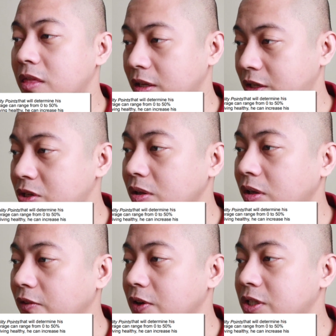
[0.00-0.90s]
The additional
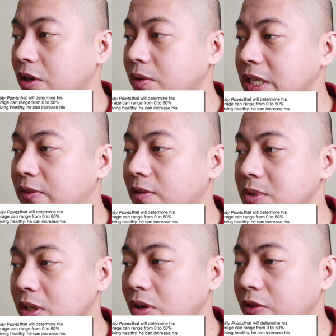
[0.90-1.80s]
coverage can range
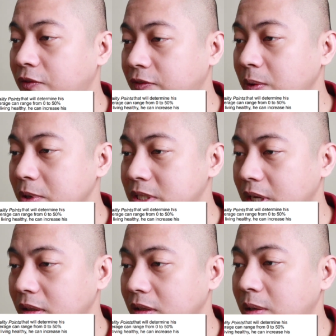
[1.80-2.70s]
from 0 to
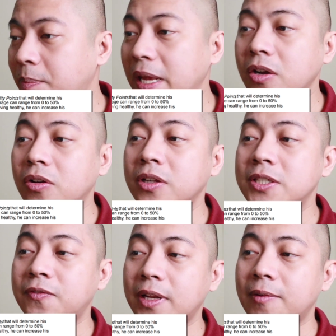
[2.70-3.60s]
50% depending on
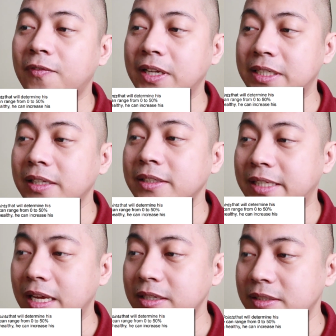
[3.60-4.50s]
his Philam Vitality
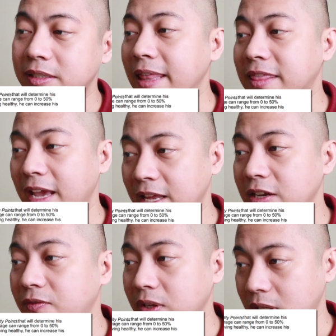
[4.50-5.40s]
status at the
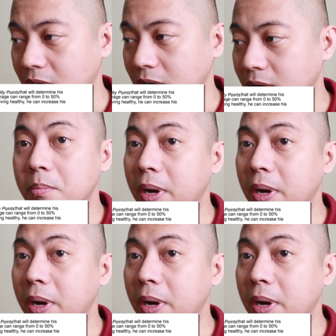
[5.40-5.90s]
end of the year.